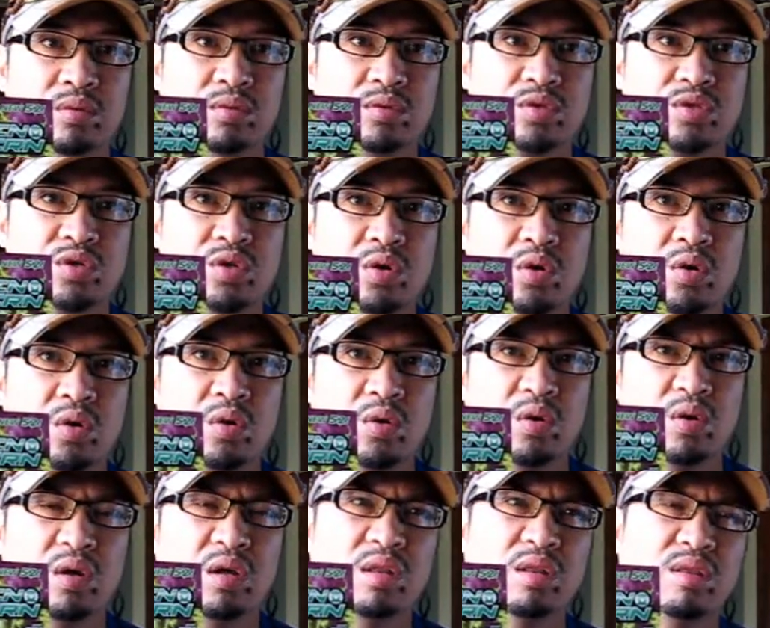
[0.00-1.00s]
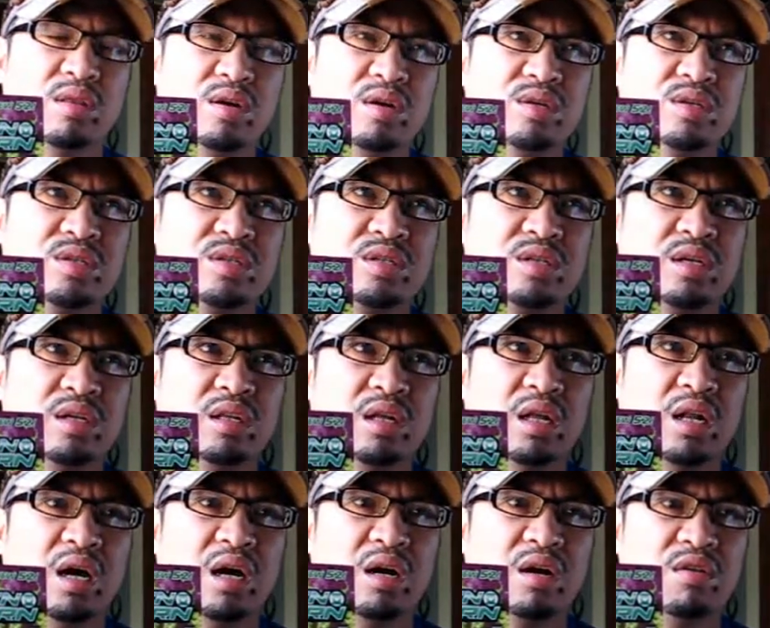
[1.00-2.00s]
So there's still a
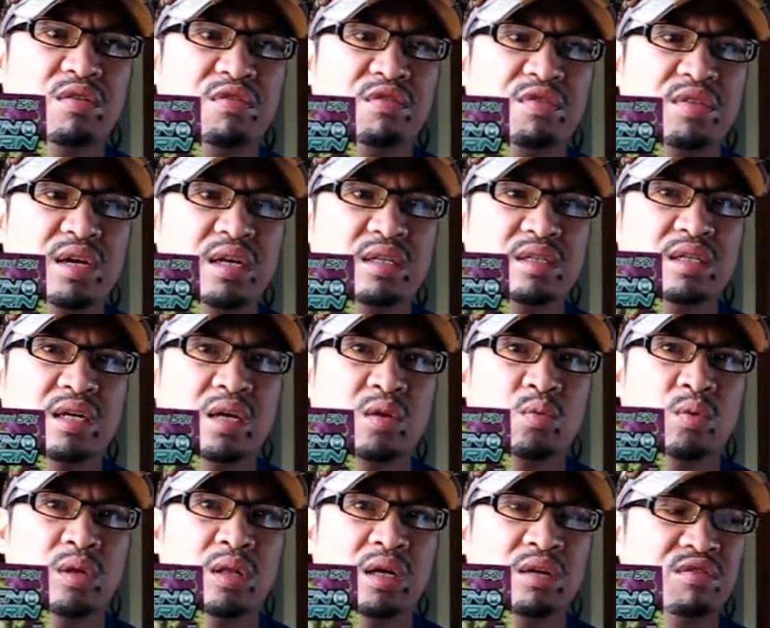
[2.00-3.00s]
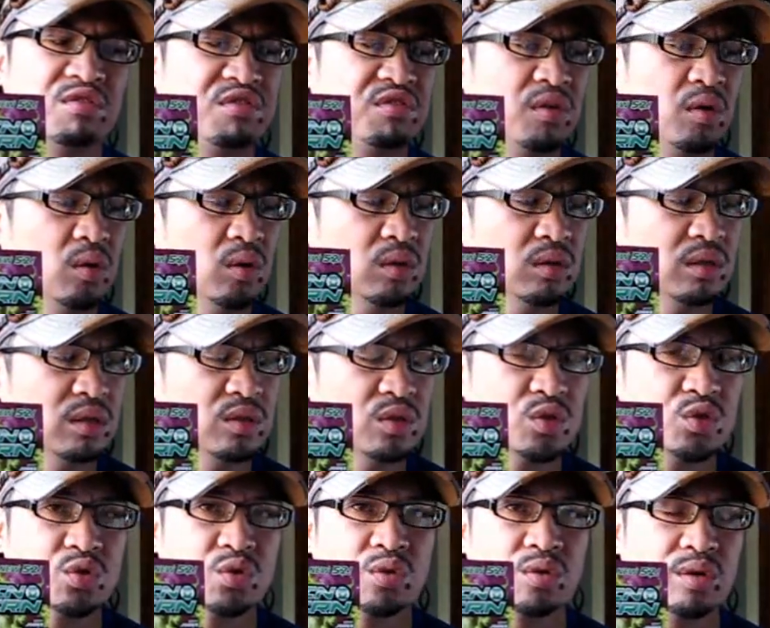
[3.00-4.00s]
lot of things that will unfold in the
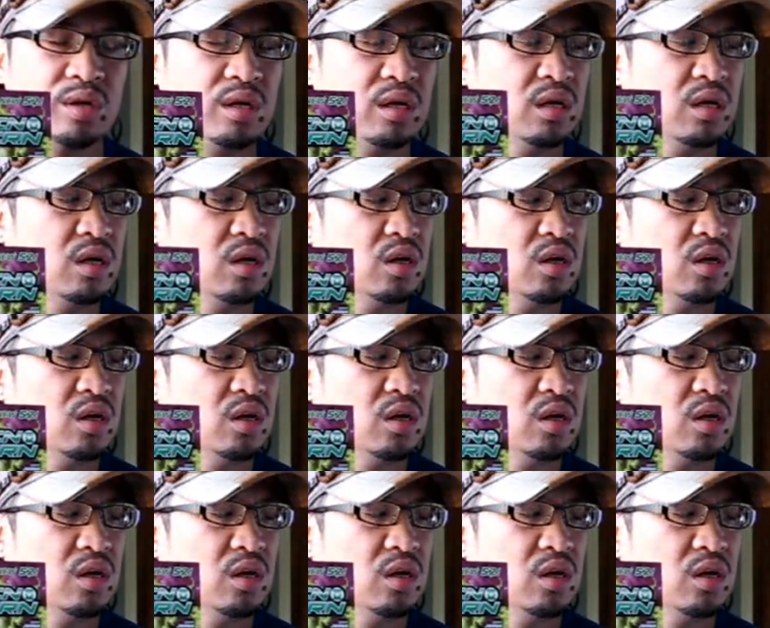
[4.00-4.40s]
story.